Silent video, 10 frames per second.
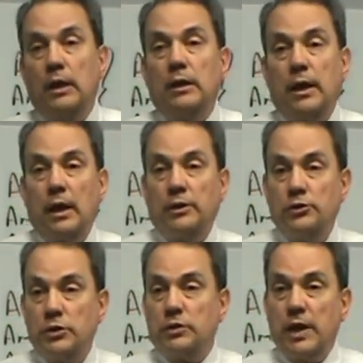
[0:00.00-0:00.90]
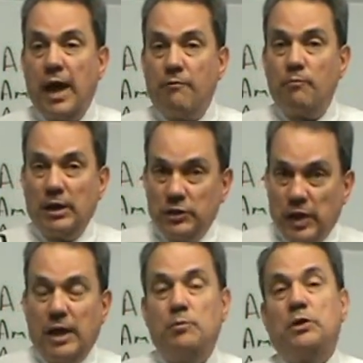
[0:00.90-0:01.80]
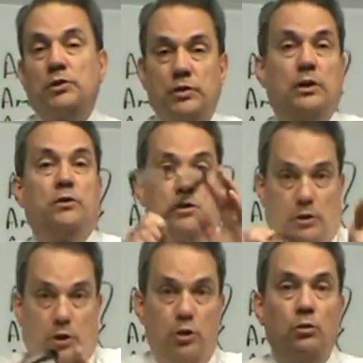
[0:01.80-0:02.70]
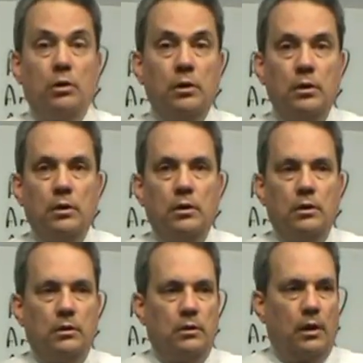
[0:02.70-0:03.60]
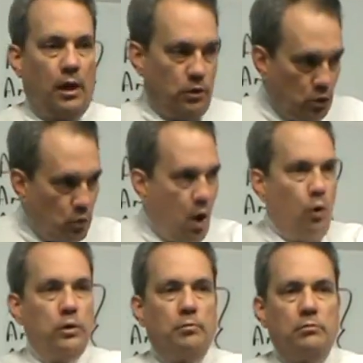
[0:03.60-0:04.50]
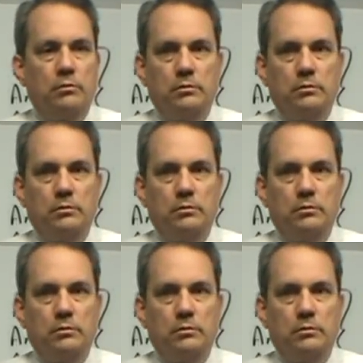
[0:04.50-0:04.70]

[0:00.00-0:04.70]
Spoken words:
Can I just have my statements sent to you, and you hold them?